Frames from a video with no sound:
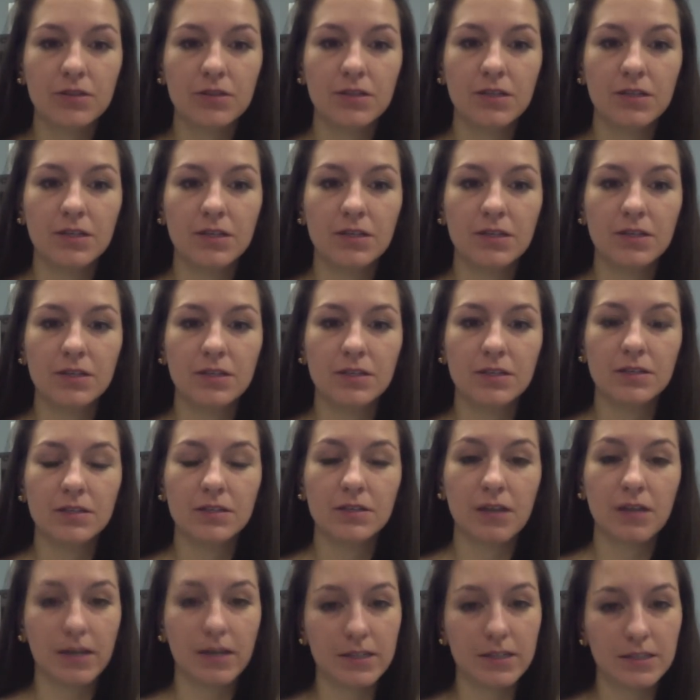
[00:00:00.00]
the
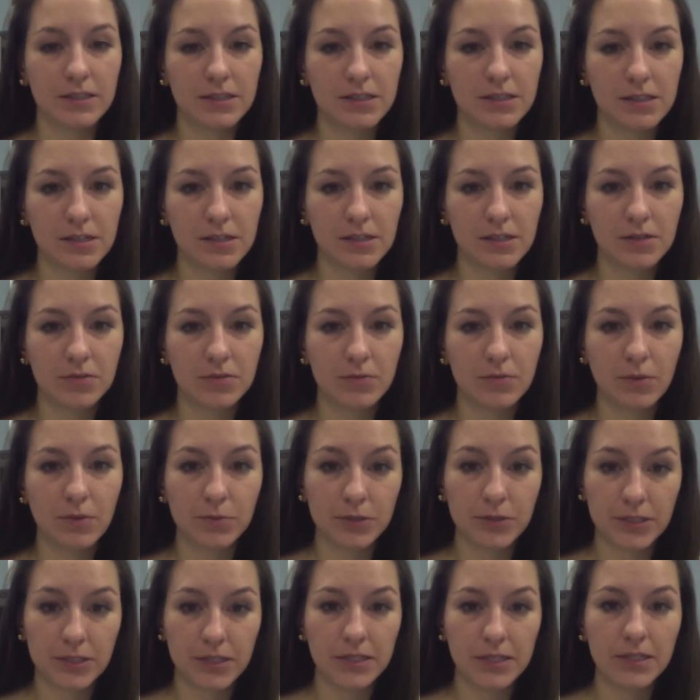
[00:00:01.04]
clients they're
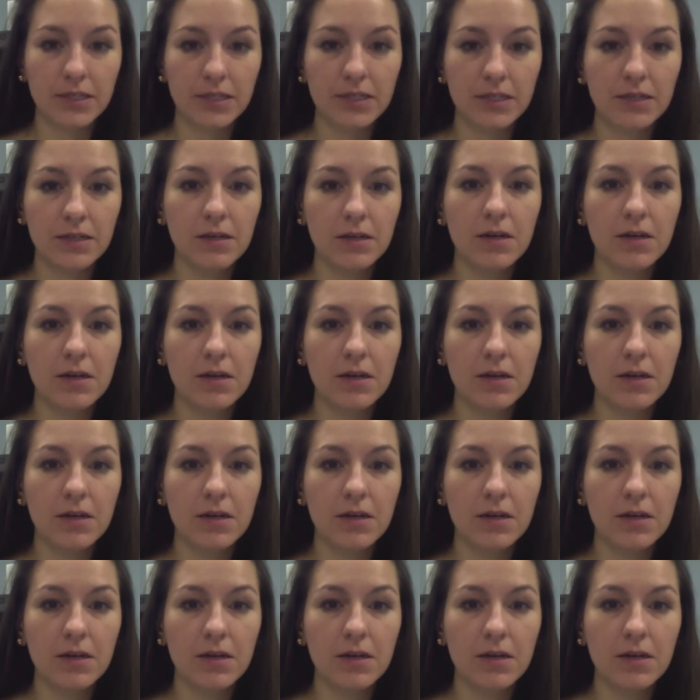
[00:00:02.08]
representing.